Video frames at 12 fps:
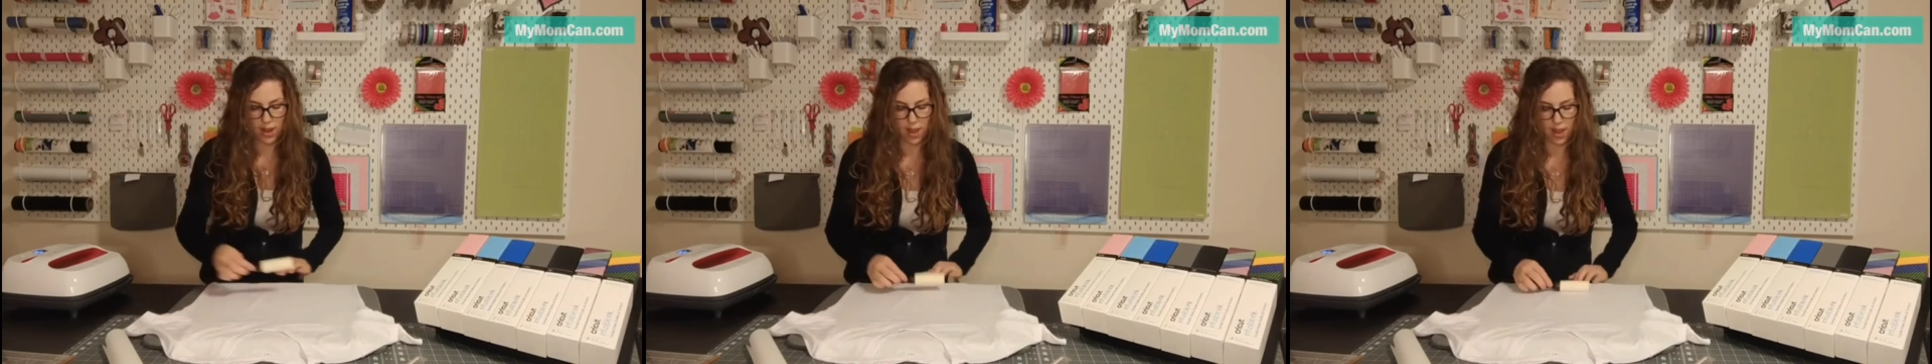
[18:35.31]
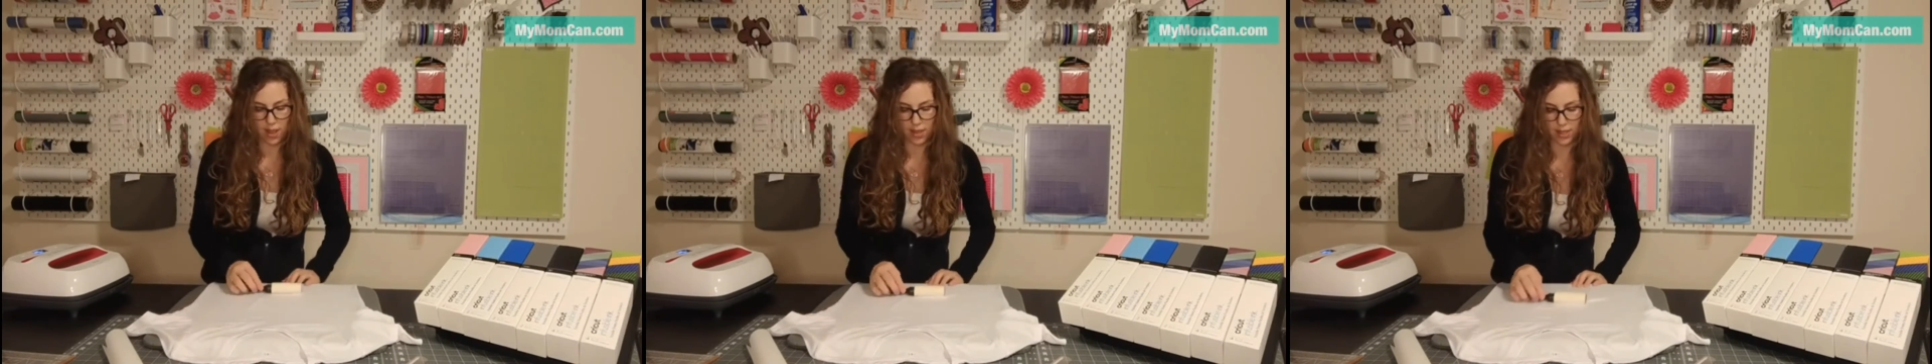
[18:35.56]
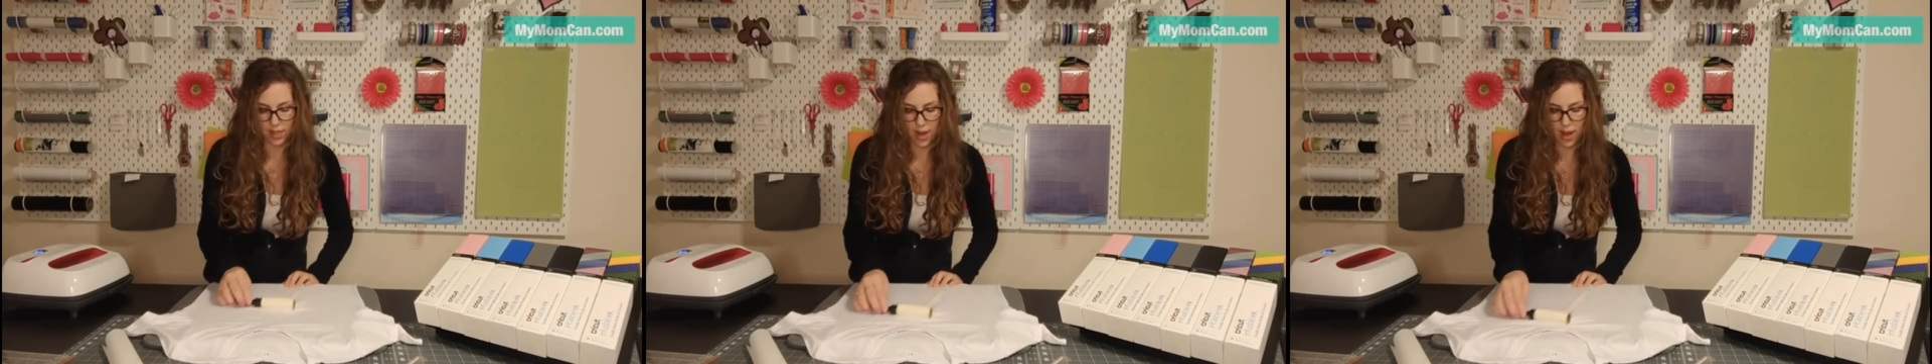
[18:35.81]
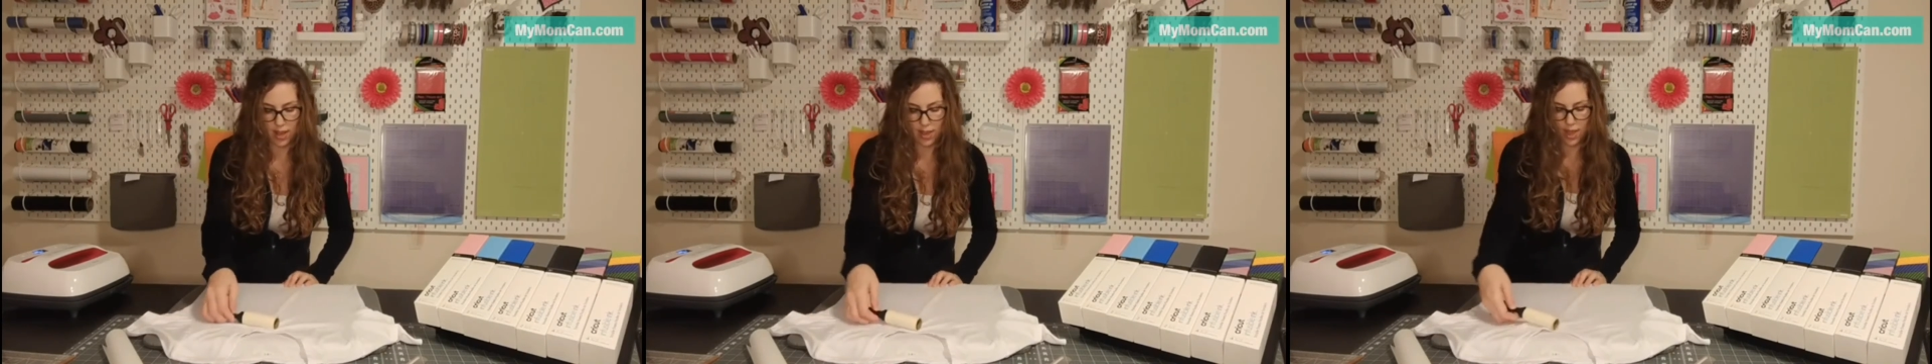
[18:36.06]
and
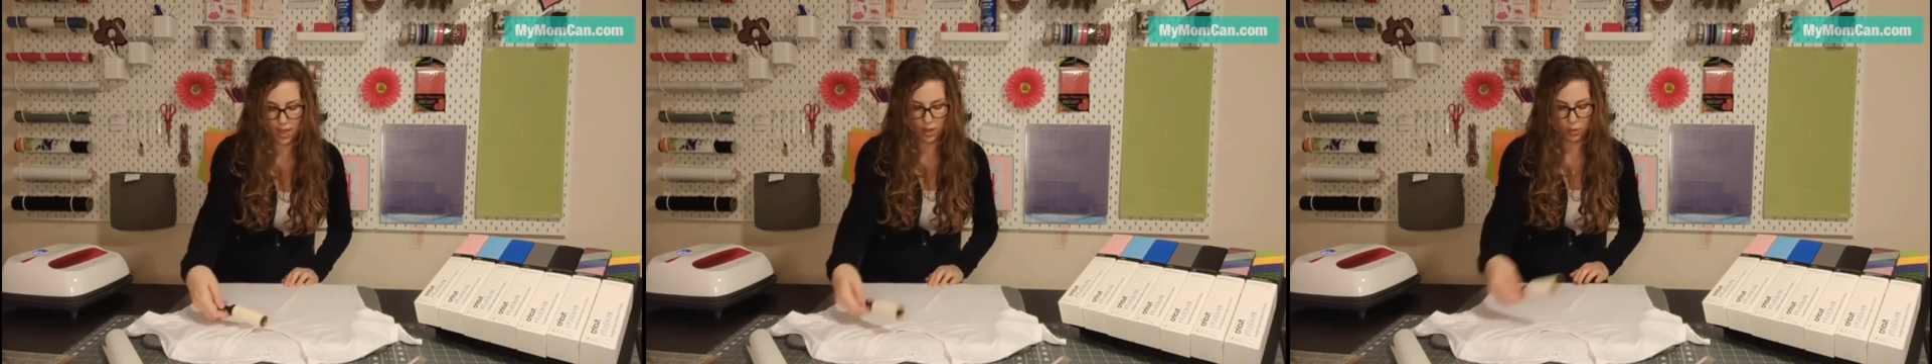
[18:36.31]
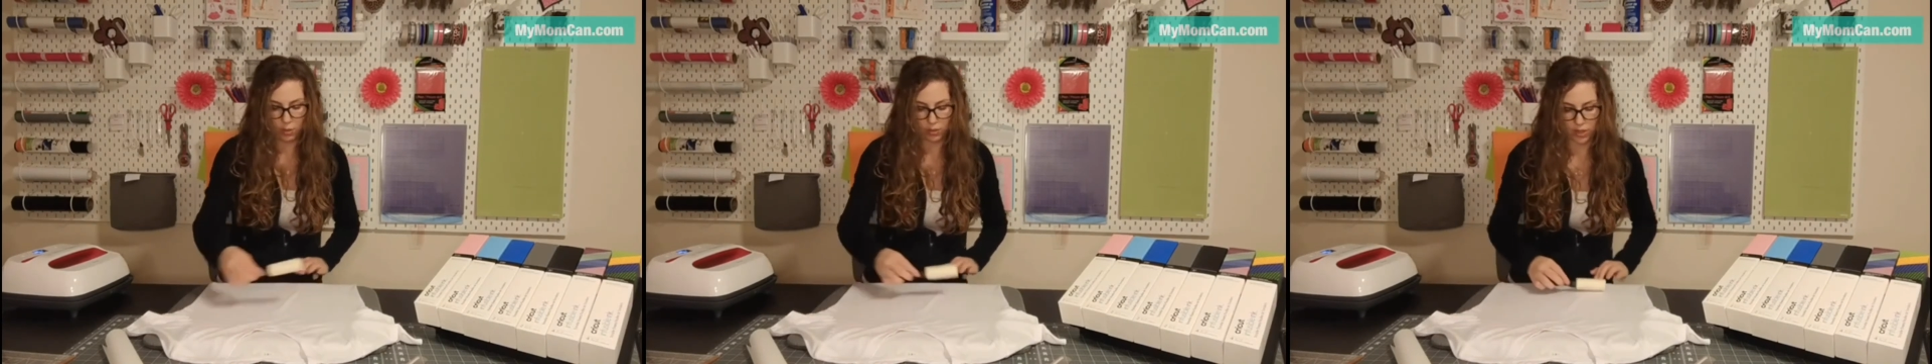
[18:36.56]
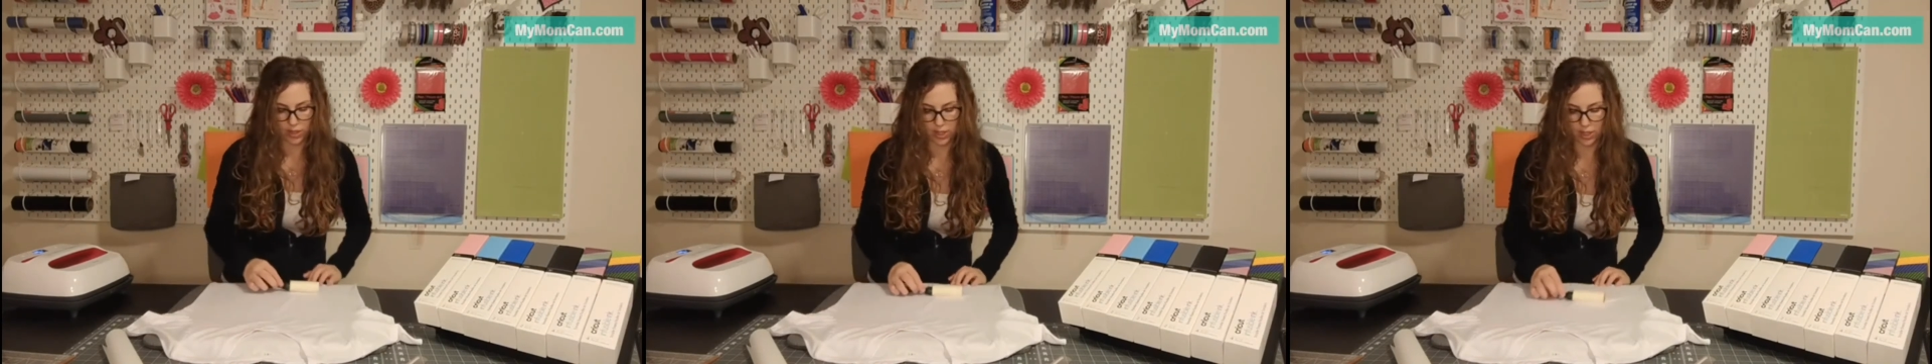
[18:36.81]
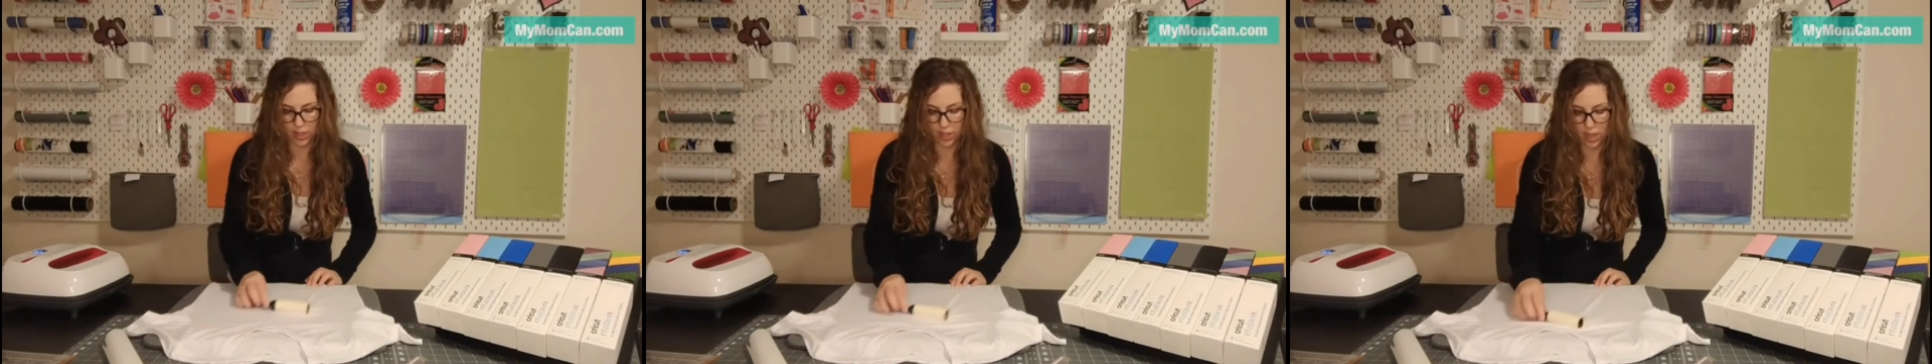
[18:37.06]
the ink won't
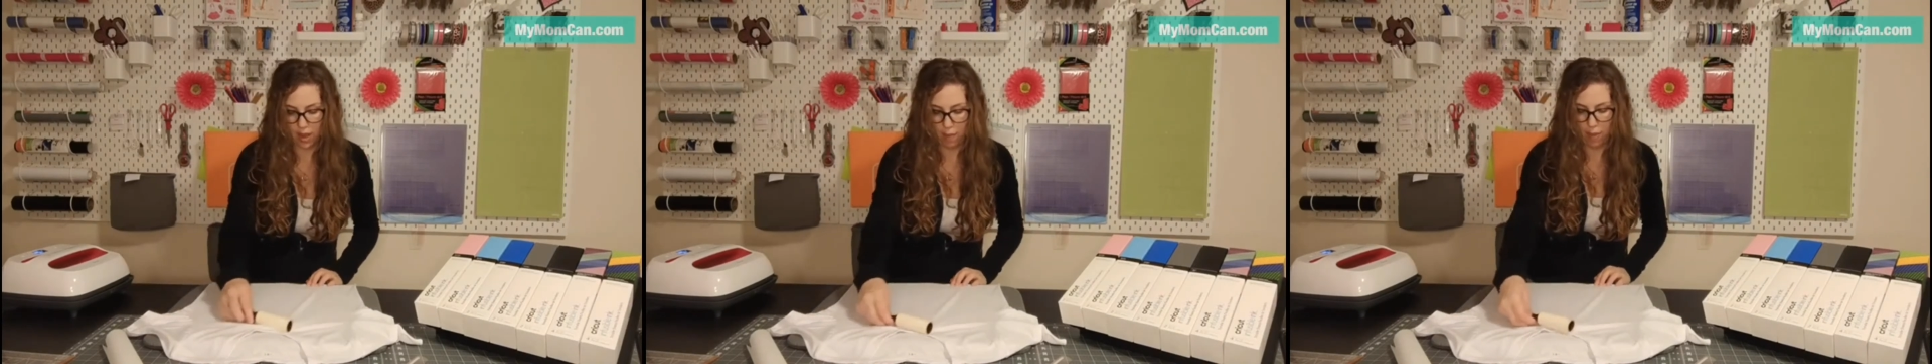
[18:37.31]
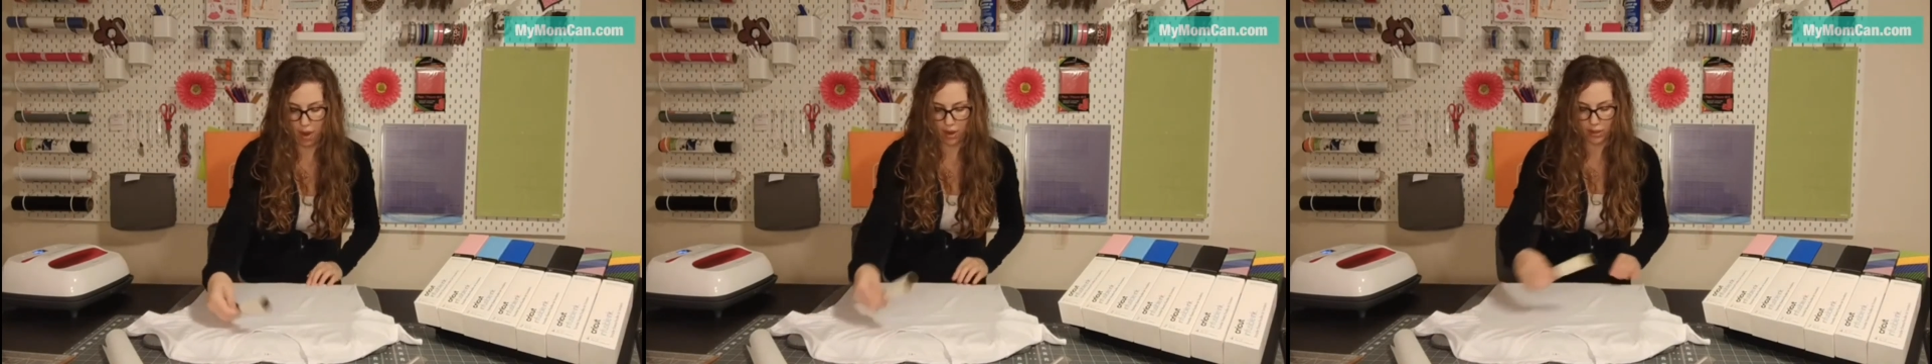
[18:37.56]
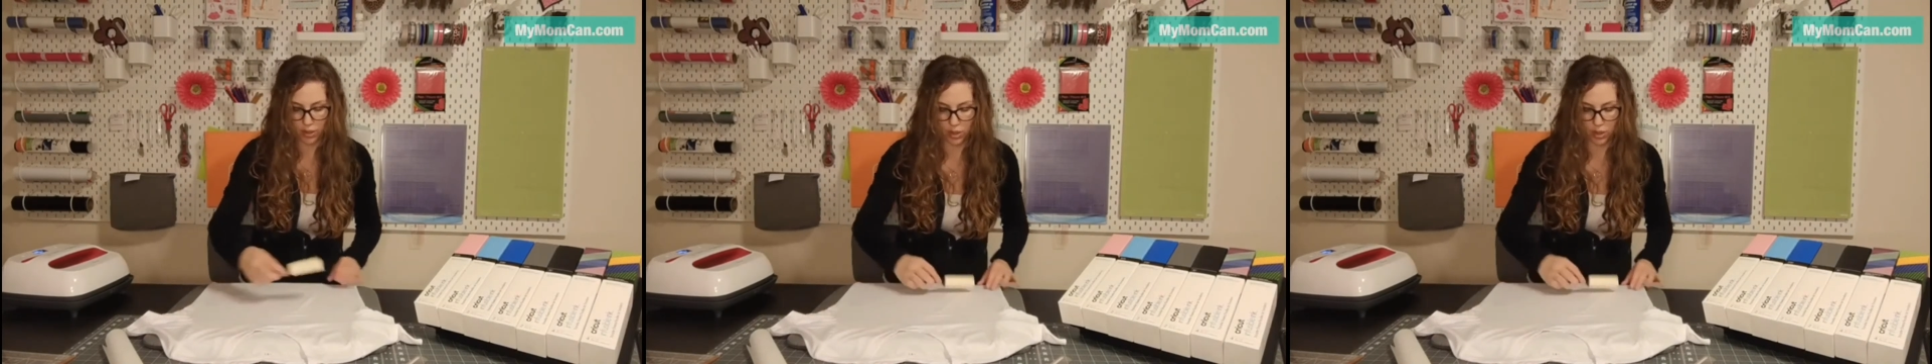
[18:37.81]
stick to that part.